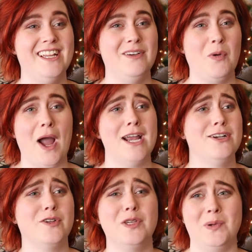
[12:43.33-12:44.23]
why
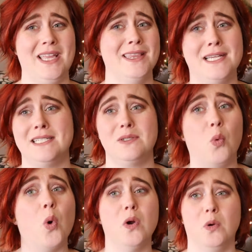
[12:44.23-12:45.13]
are you in this
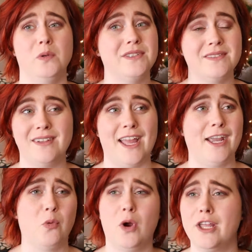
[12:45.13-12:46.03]
world?
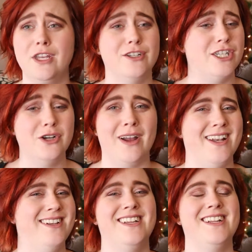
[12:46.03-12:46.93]
Like, what are you
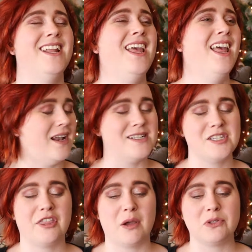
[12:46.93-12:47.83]
doing? And I just
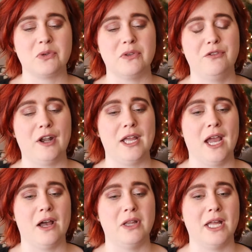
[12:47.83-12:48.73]
thought that was really funny how,